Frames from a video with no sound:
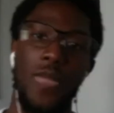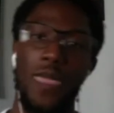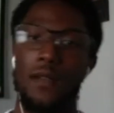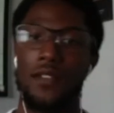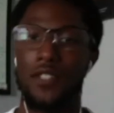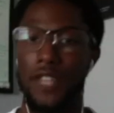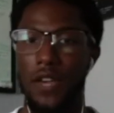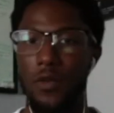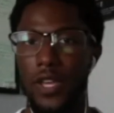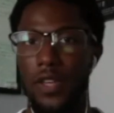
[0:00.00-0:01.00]
So that
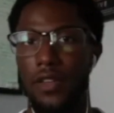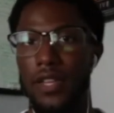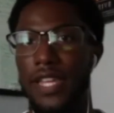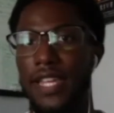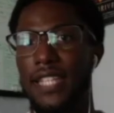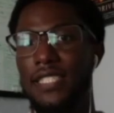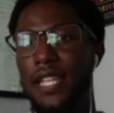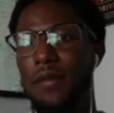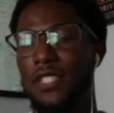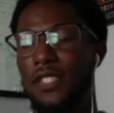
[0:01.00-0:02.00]
way it gets
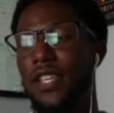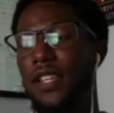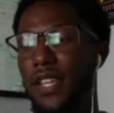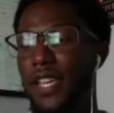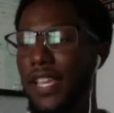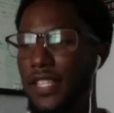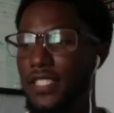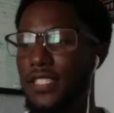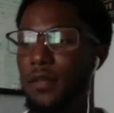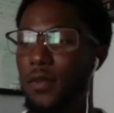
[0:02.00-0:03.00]
them to think like, hey, this is
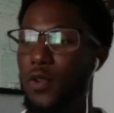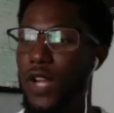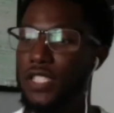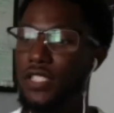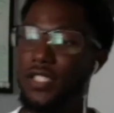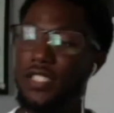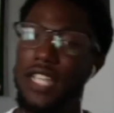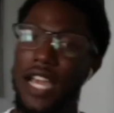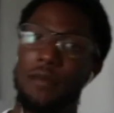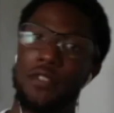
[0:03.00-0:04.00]
someone who actually took the
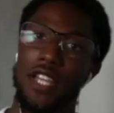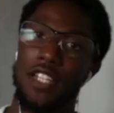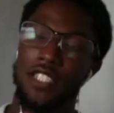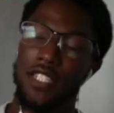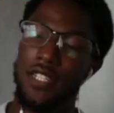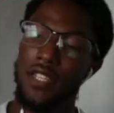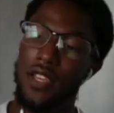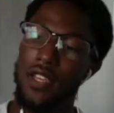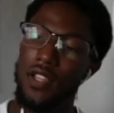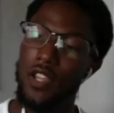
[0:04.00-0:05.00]
time to actually
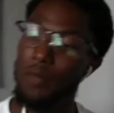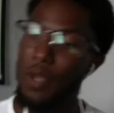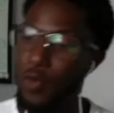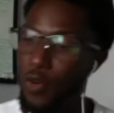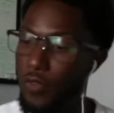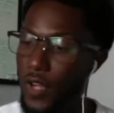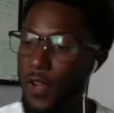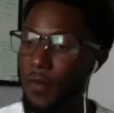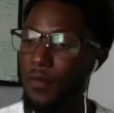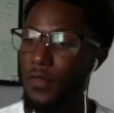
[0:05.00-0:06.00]
look at my
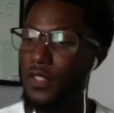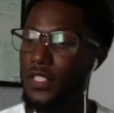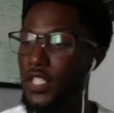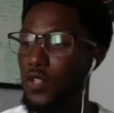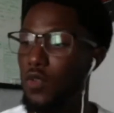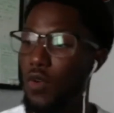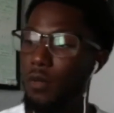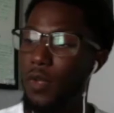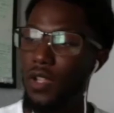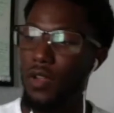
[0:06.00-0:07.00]
profile, see
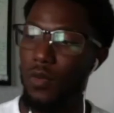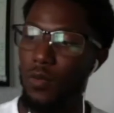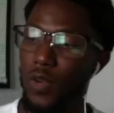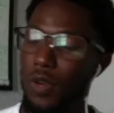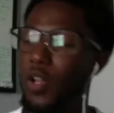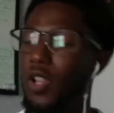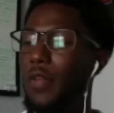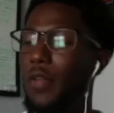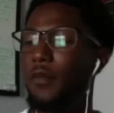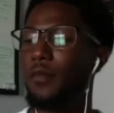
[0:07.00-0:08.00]
what I'm all
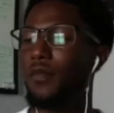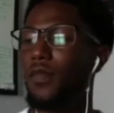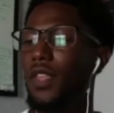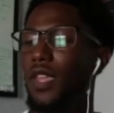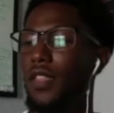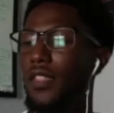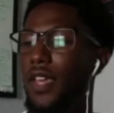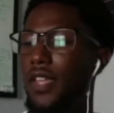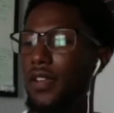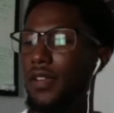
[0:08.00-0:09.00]
about, and
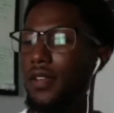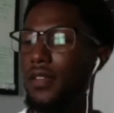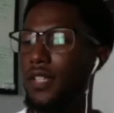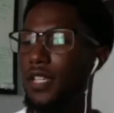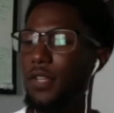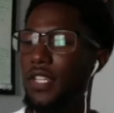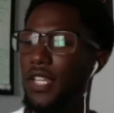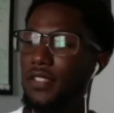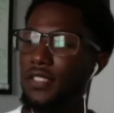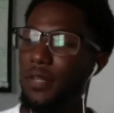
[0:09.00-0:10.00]
then lead me down
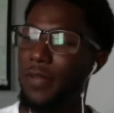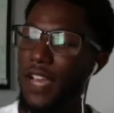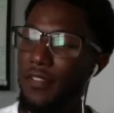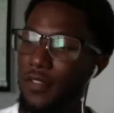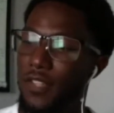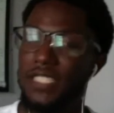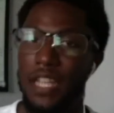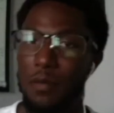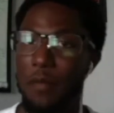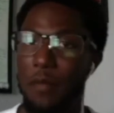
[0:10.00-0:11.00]
to the path of, let's say I
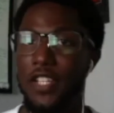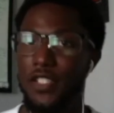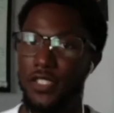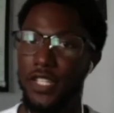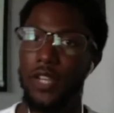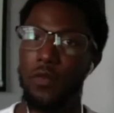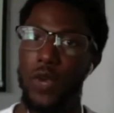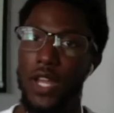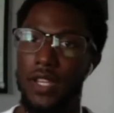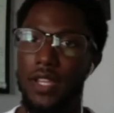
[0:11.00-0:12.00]
might be interested in
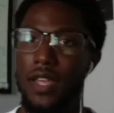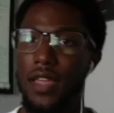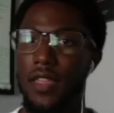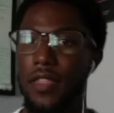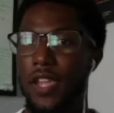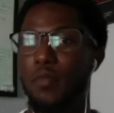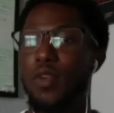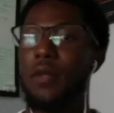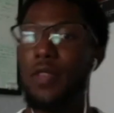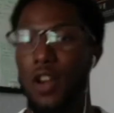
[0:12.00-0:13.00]
what they could
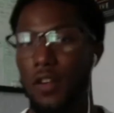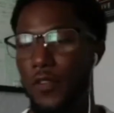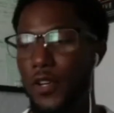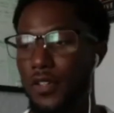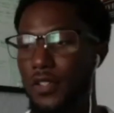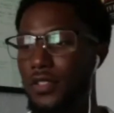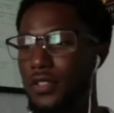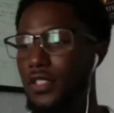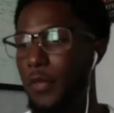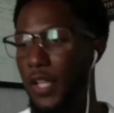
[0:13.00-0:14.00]
probably offer
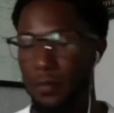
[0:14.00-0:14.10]
to me.